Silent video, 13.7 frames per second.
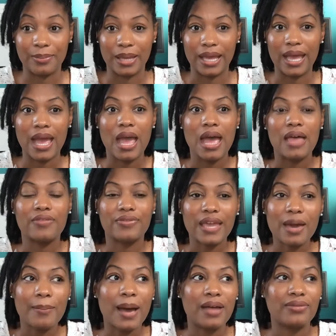But think
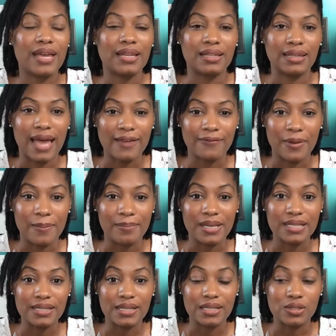about that in life and
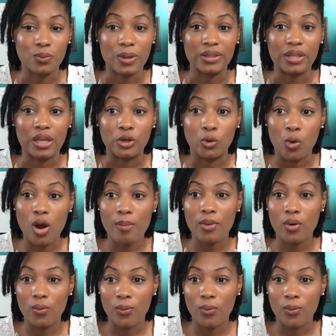business when the normal